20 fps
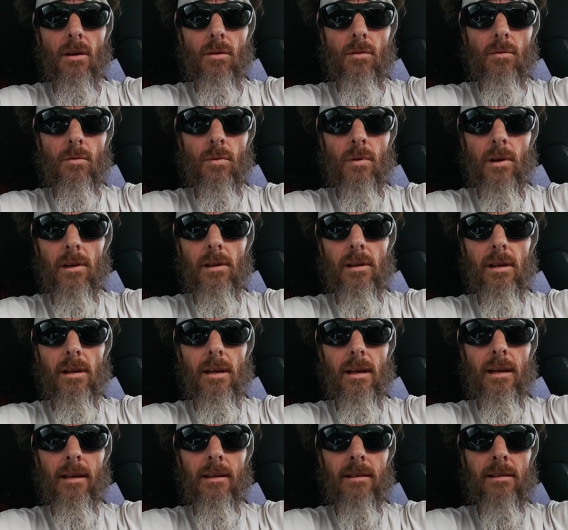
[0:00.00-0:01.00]
really
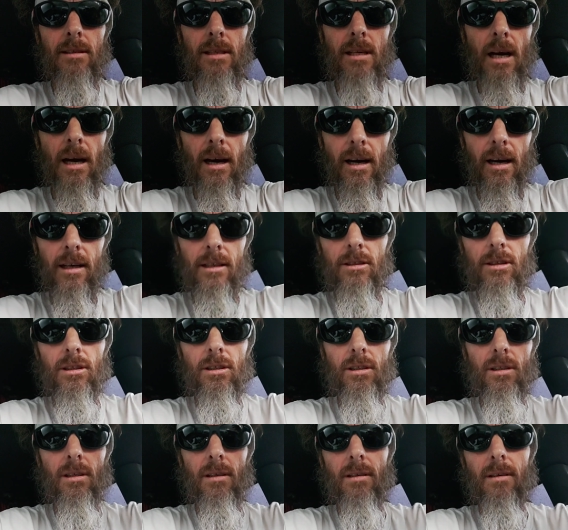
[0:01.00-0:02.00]
in
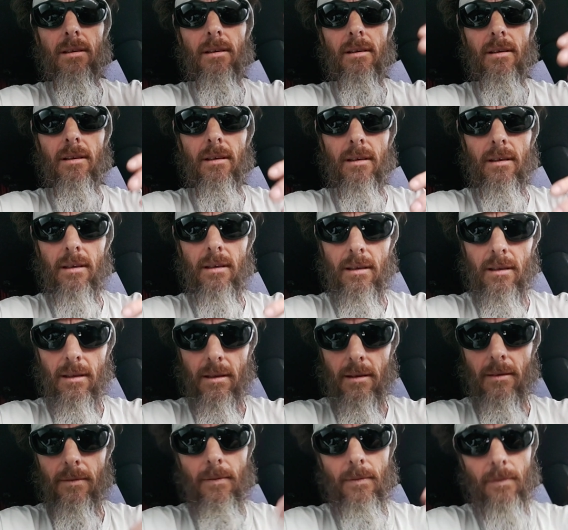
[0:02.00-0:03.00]
touch
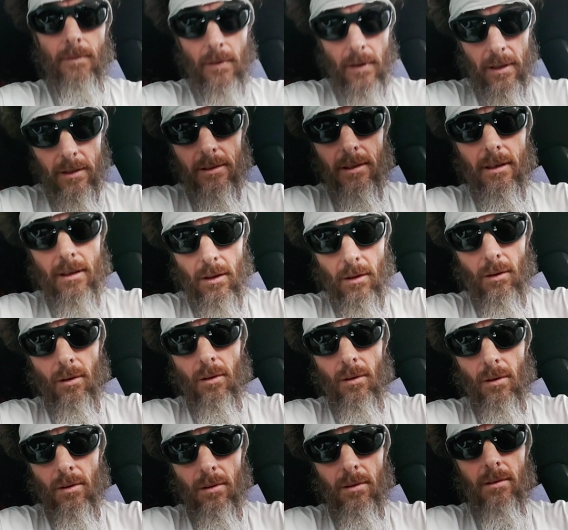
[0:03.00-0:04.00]

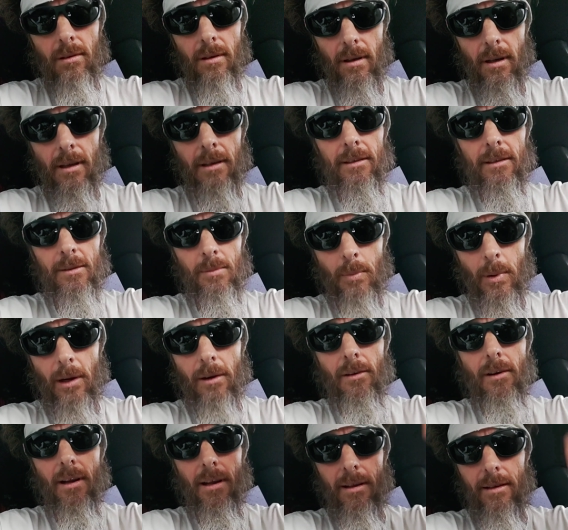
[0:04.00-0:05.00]
physical
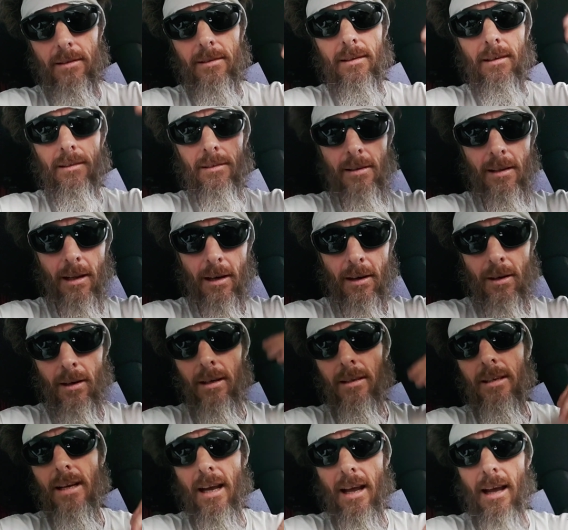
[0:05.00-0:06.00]
experiences that are
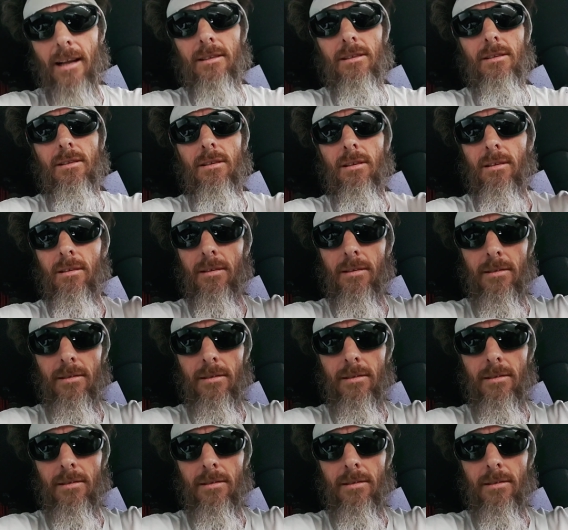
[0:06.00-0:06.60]
attached to